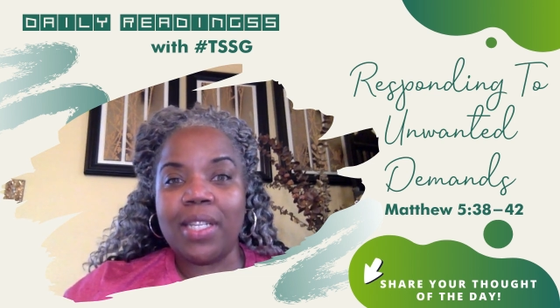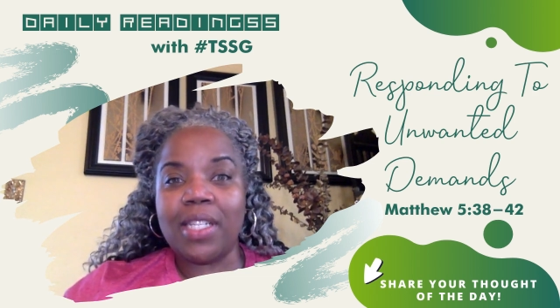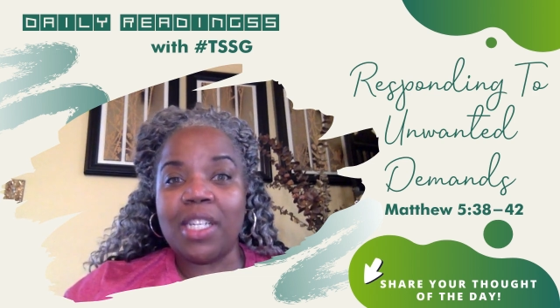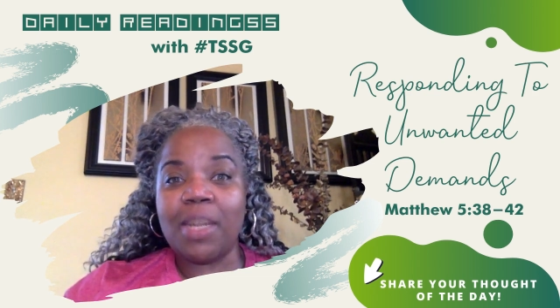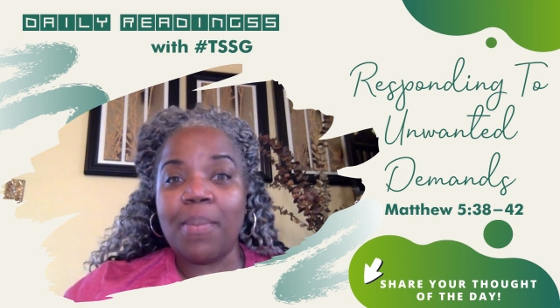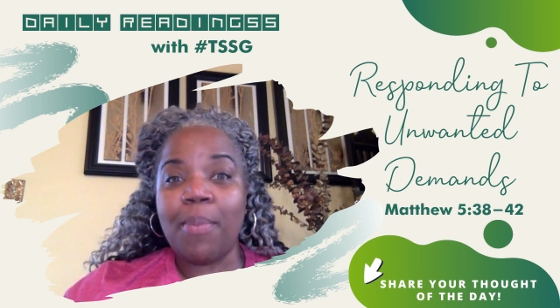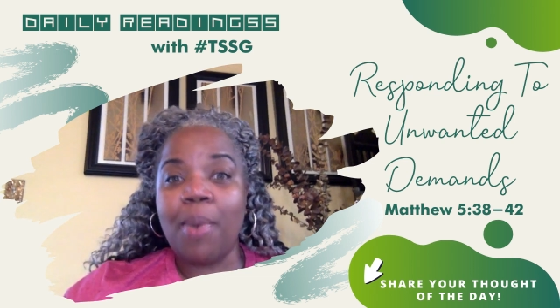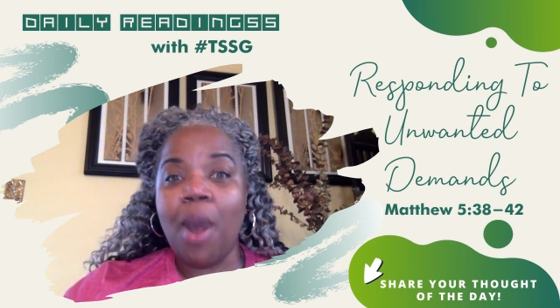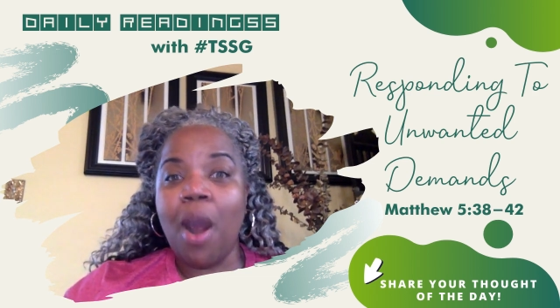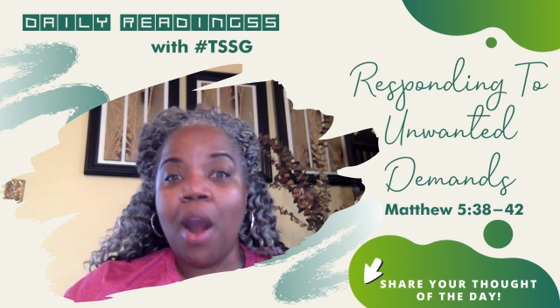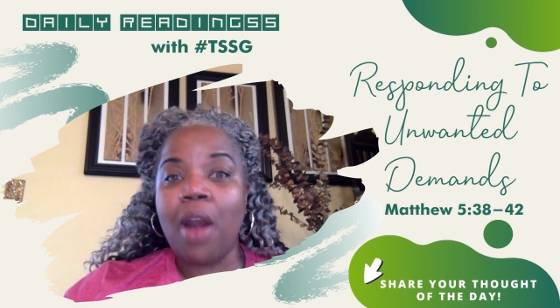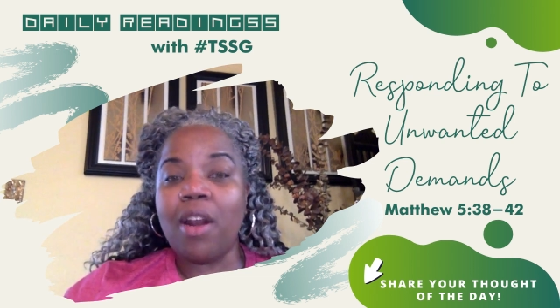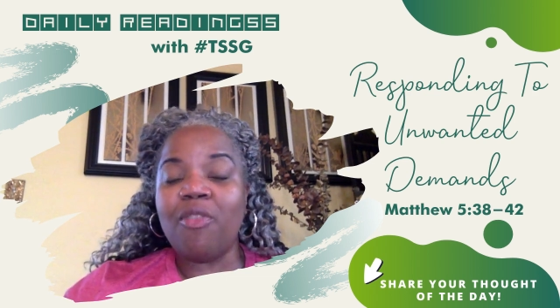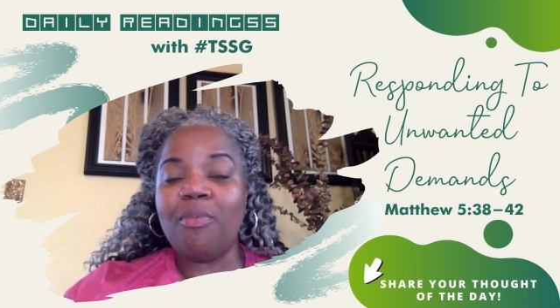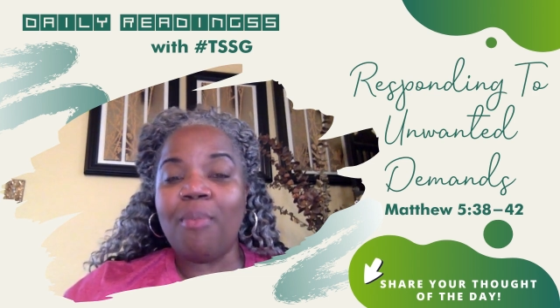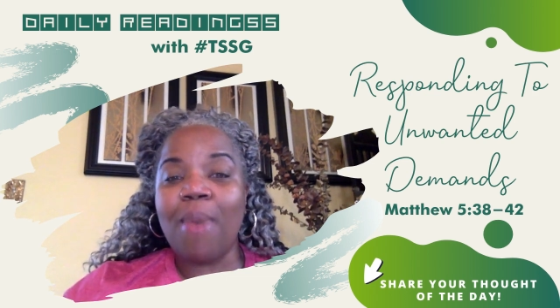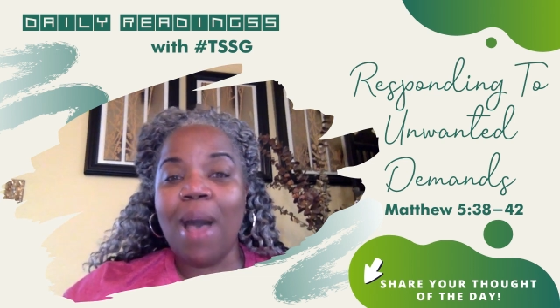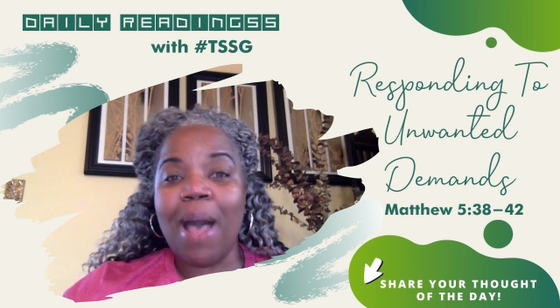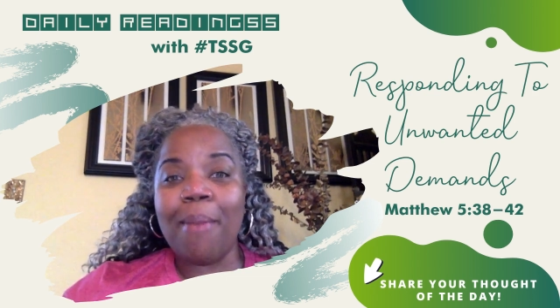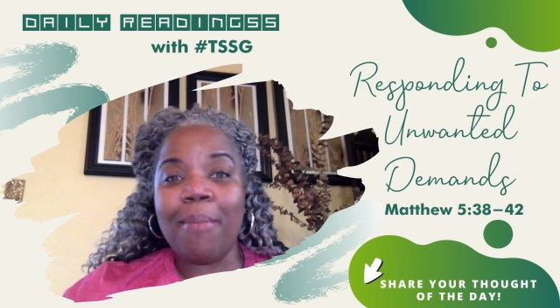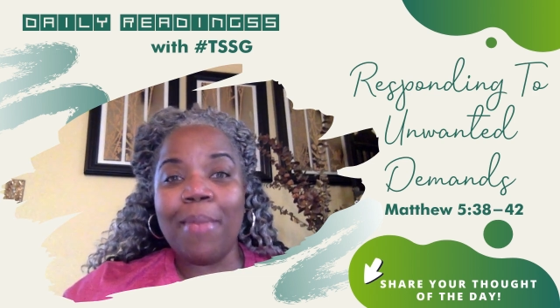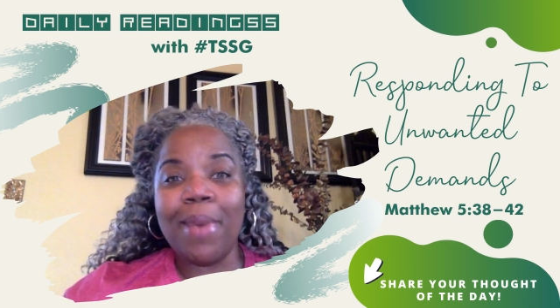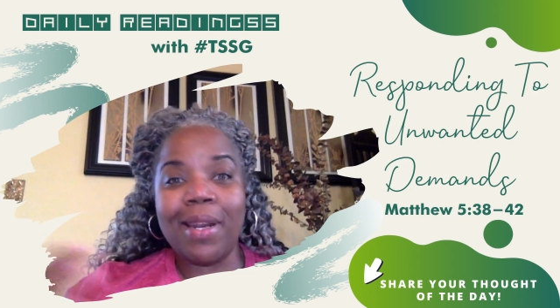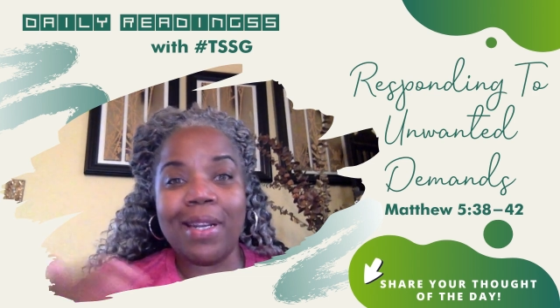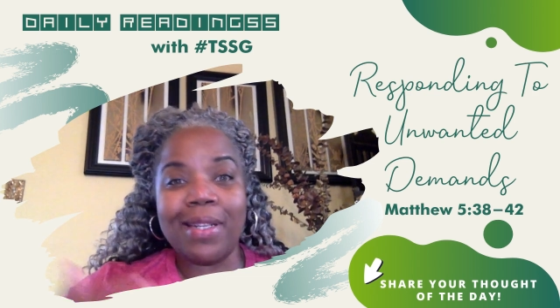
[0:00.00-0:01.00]
as a part of
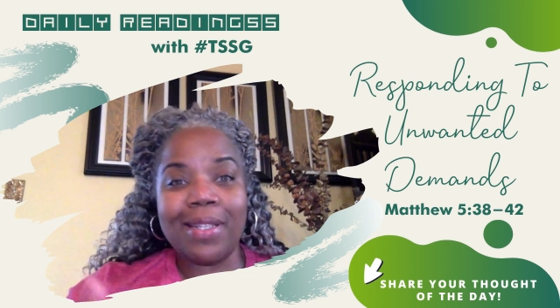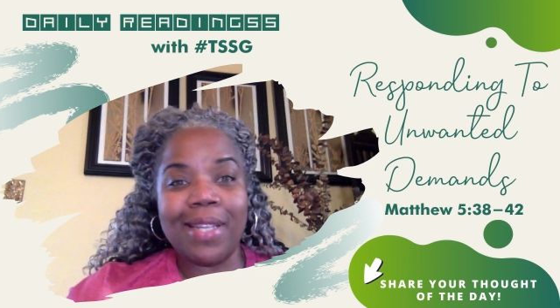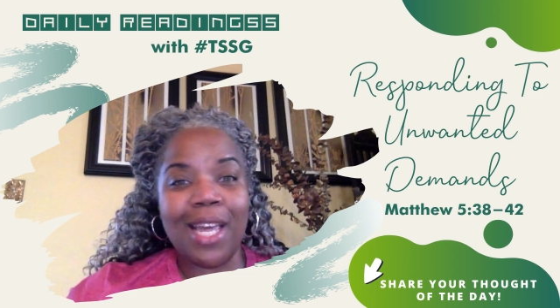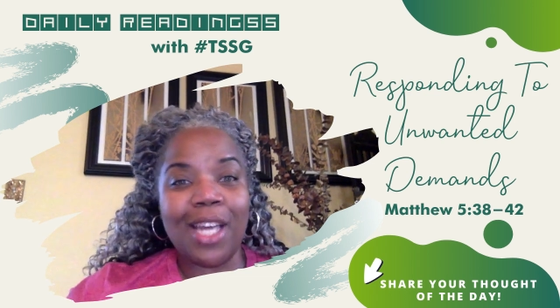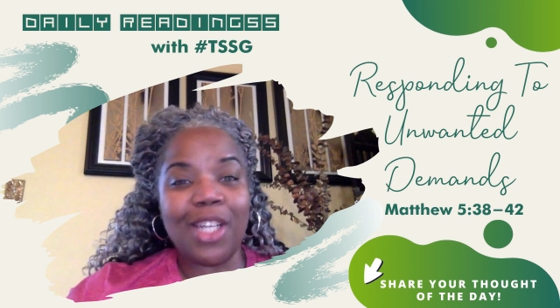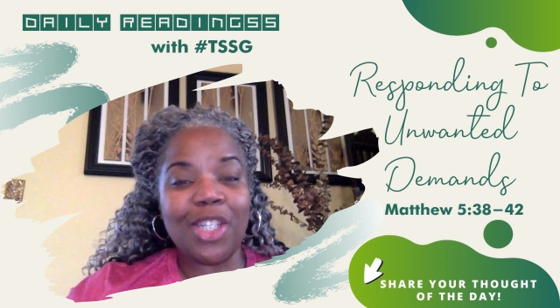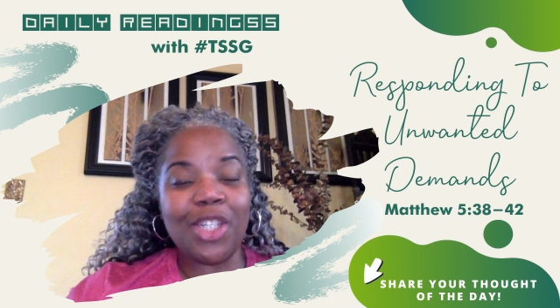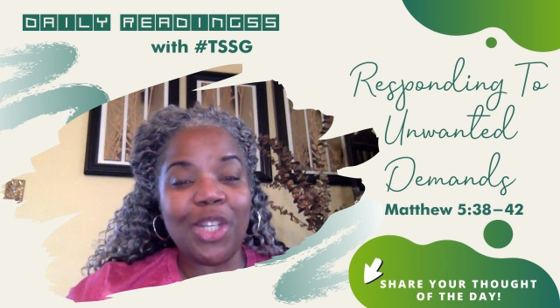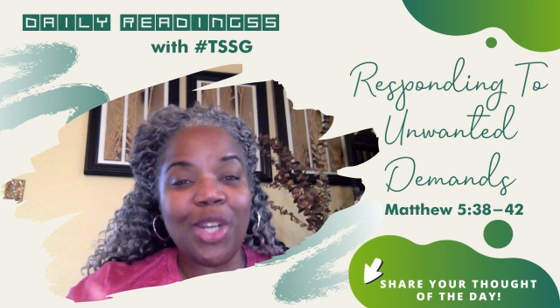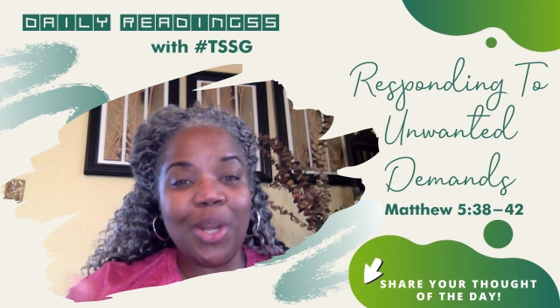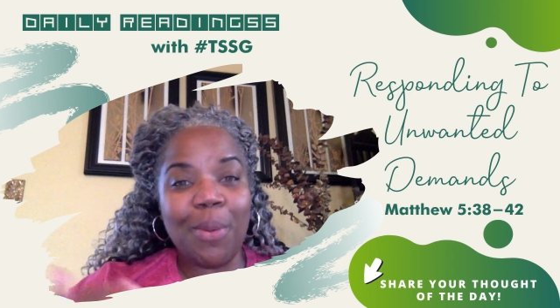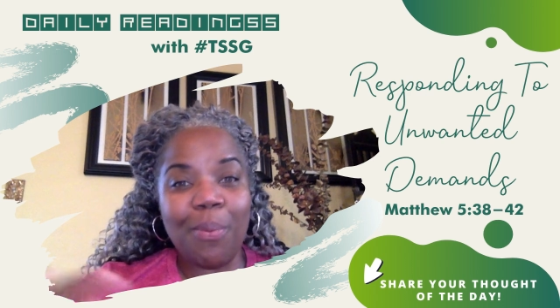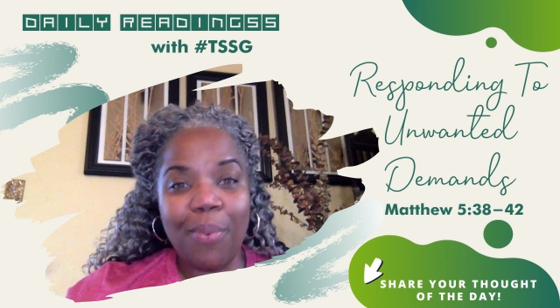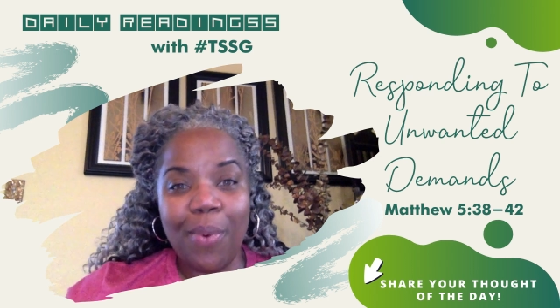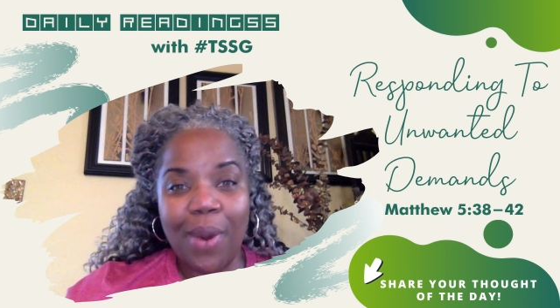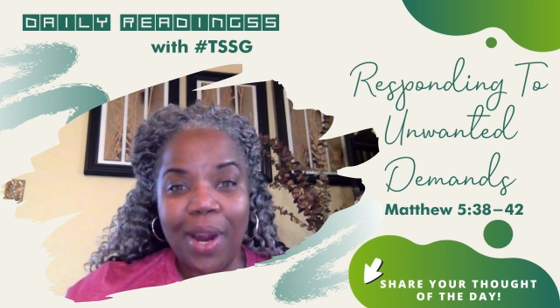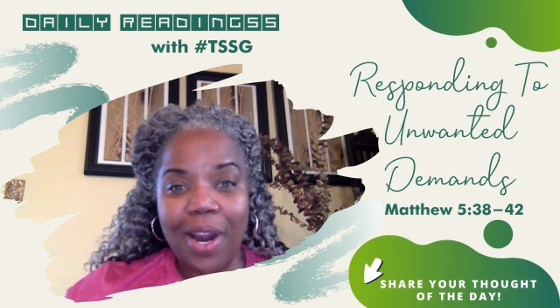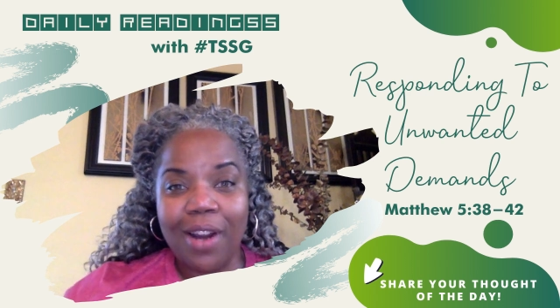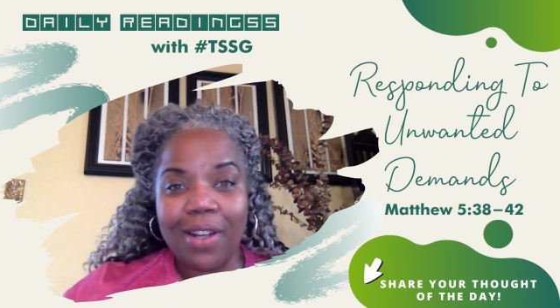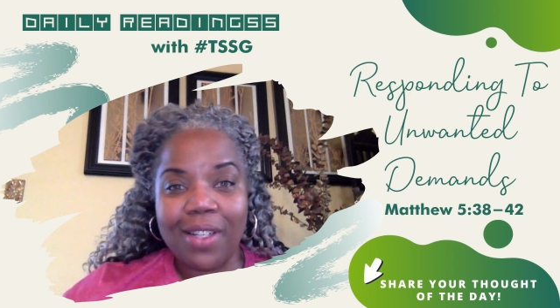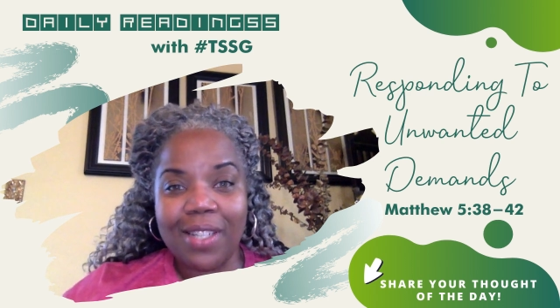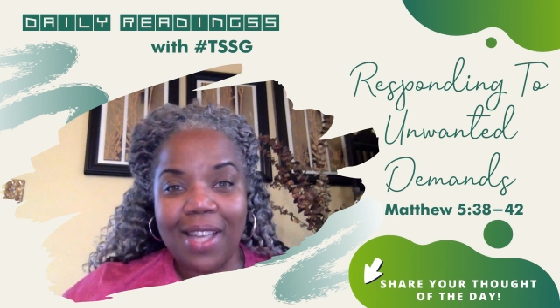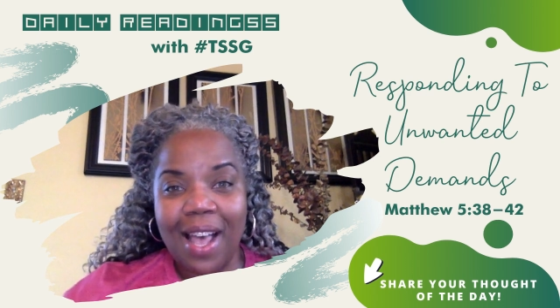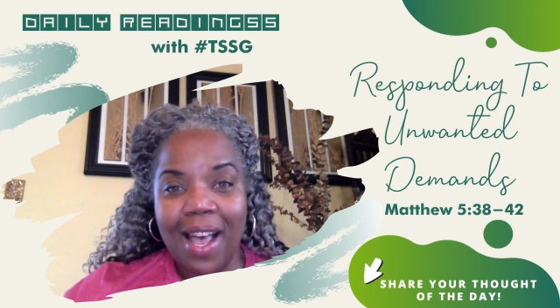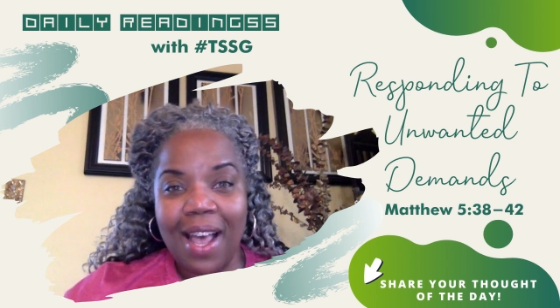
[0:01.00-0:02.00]
my meditation and
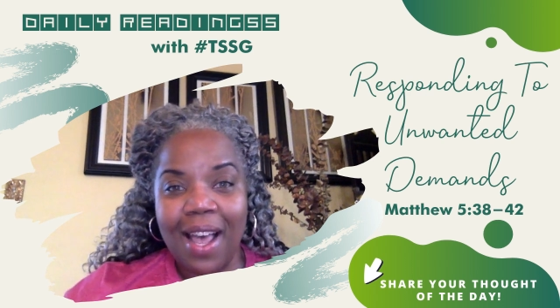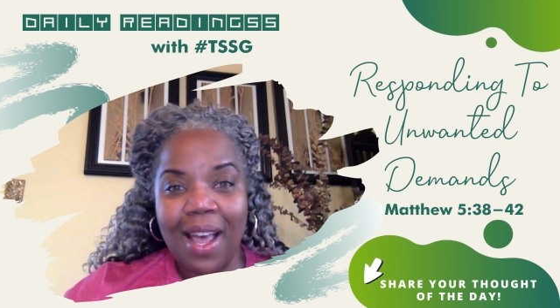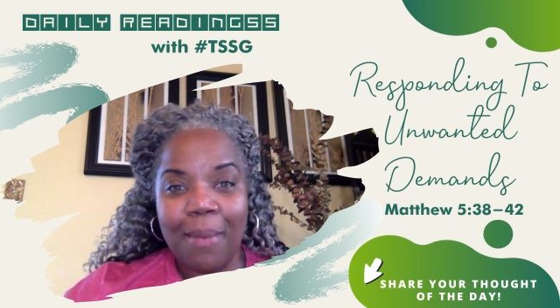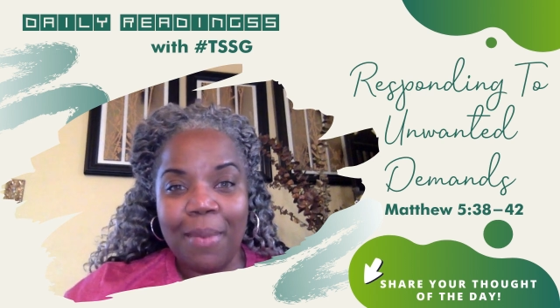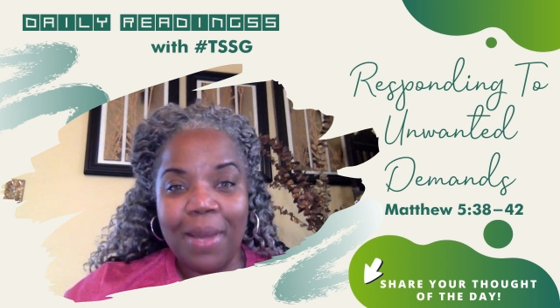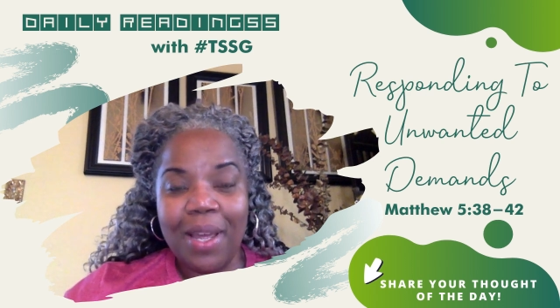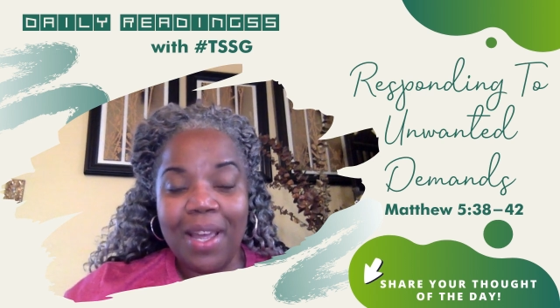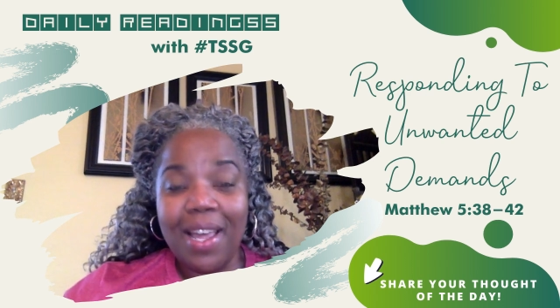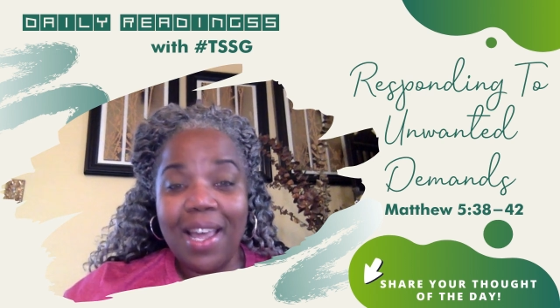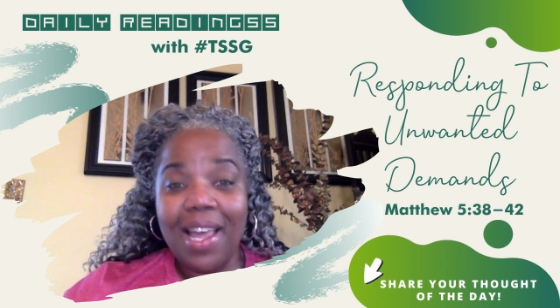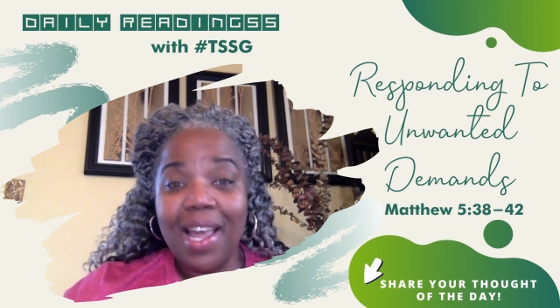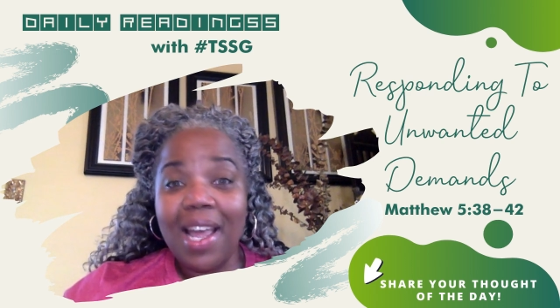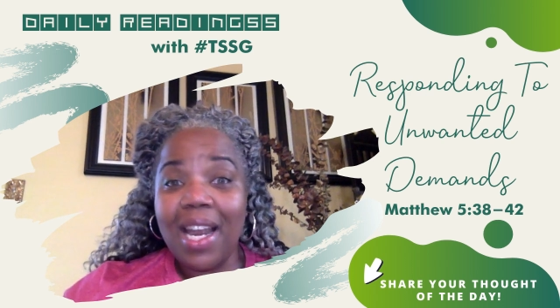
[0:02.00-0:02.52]
prayer time.